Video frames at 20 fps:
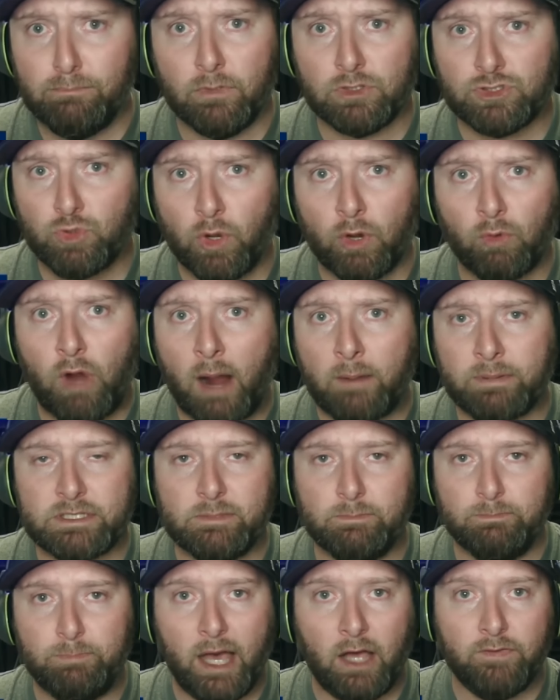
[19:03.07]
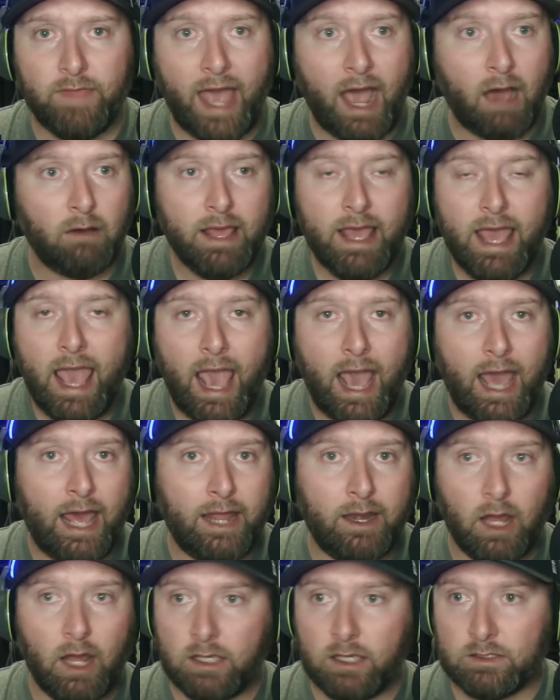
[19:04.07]
Sawyer Robertson bailed out.
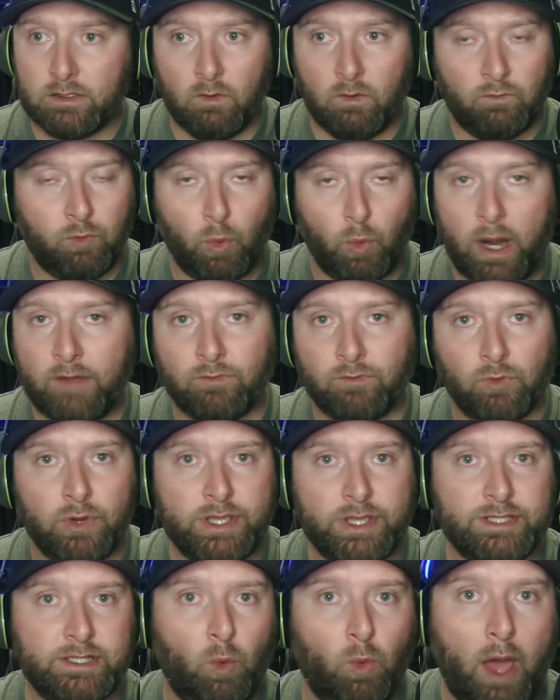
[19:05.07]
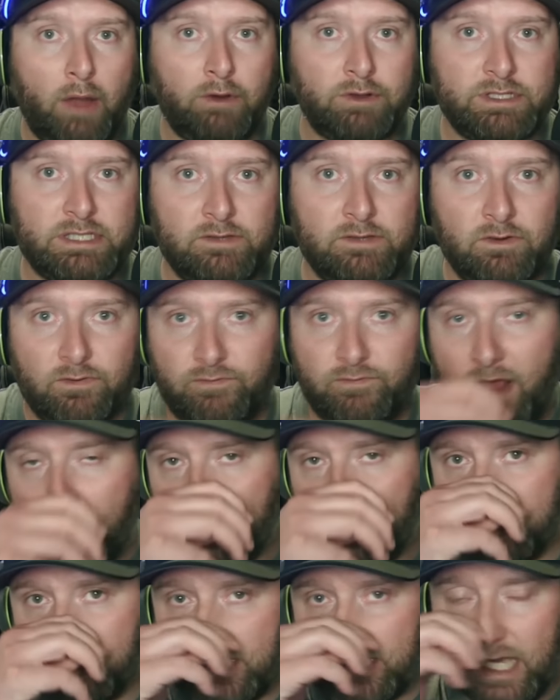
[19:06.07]
And for whatever reason, a wide receiver found
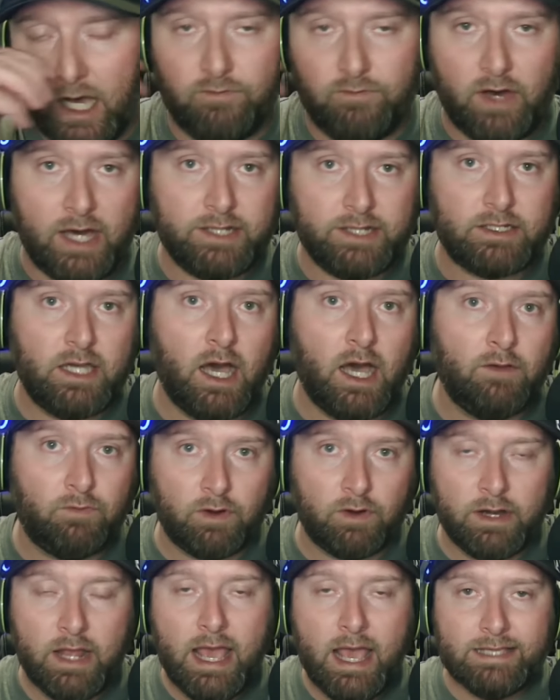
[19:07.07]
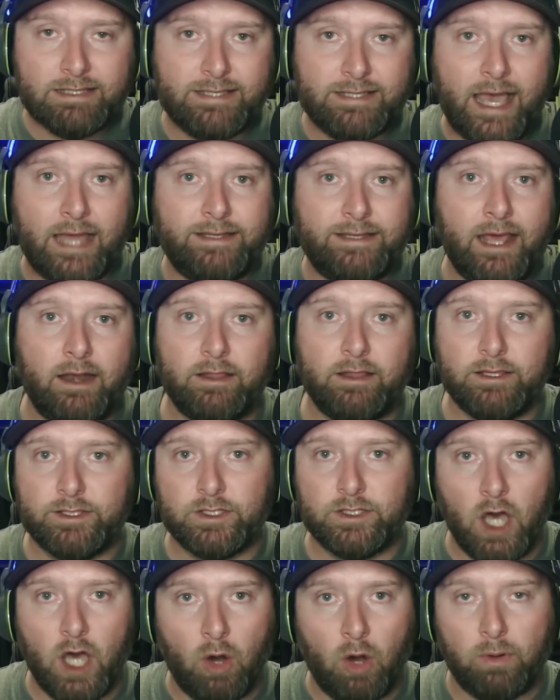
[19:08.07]
himself uncovered, sat down in the
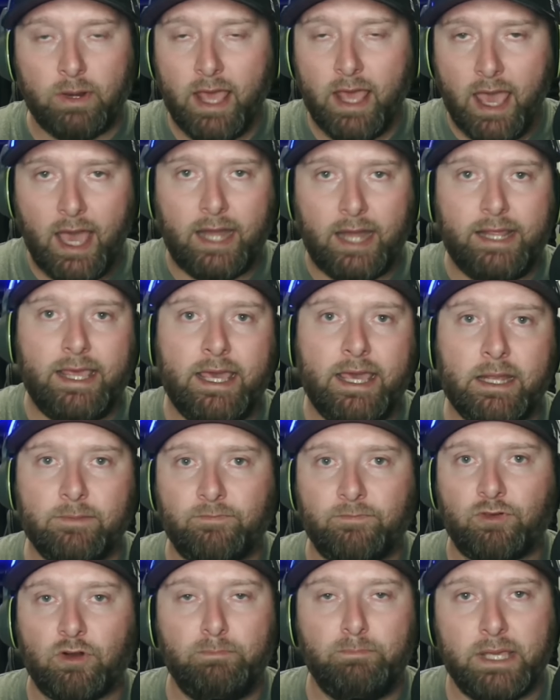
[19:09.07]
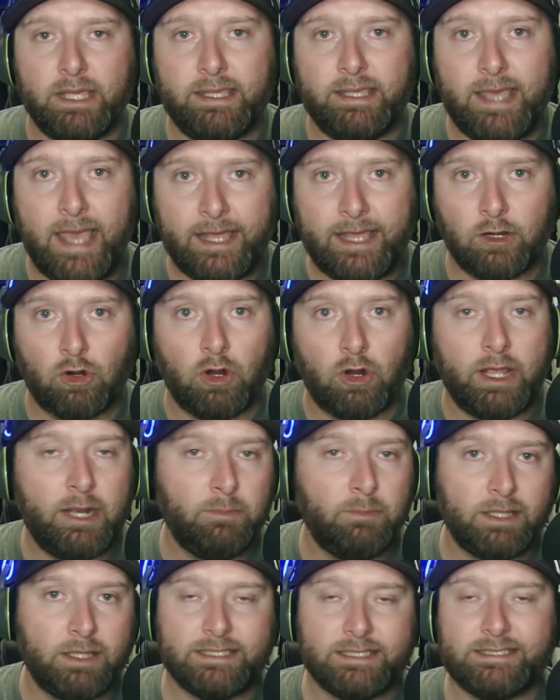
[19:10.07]
zone, and he hit him for a big gain or hit
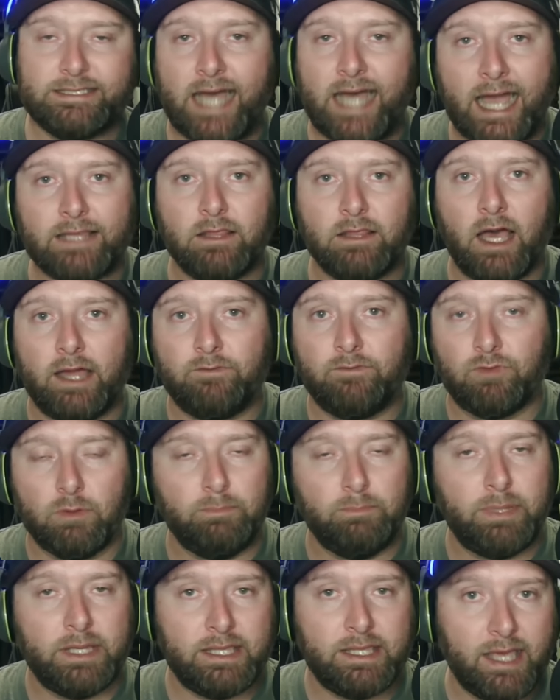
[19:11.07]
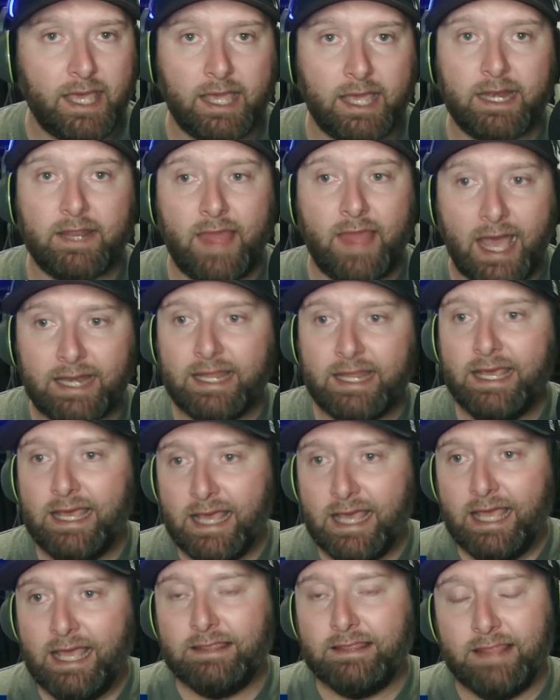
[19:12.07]
him on the sideline for a big gain. And that
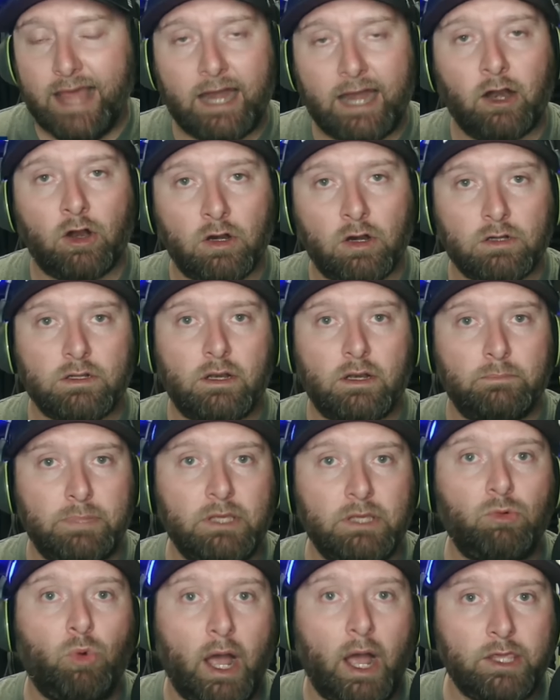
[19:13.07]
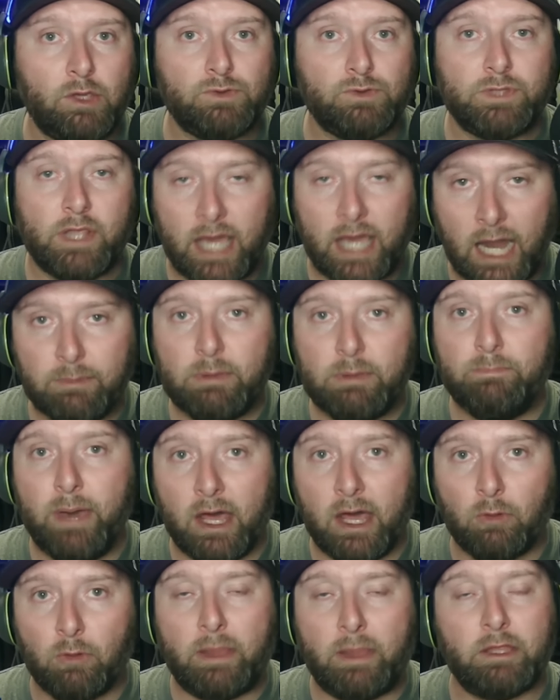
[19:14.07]
that hurt BYU. So they got to be
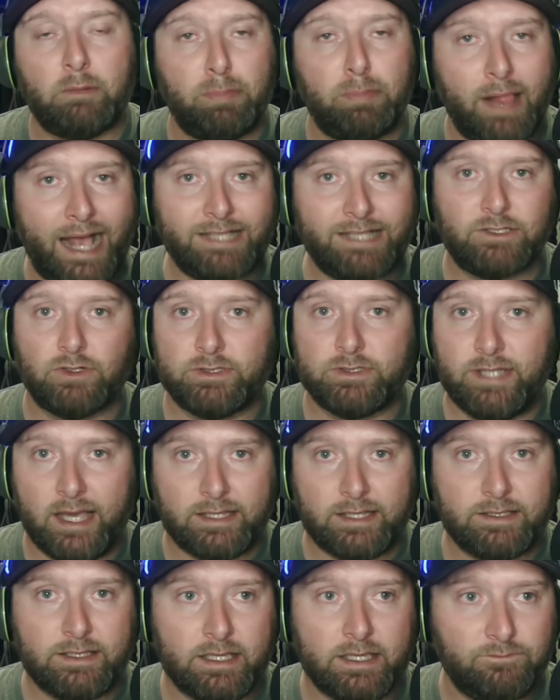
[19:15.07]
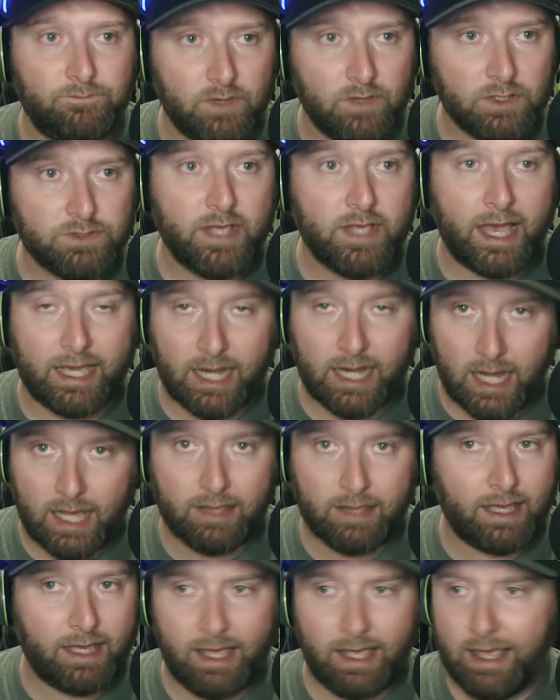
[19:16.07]
better about their plaster technique, it feels like. And
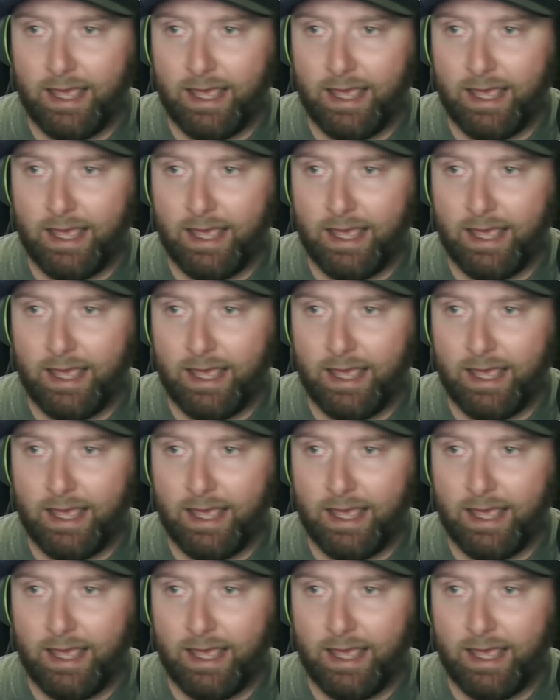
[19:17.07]
I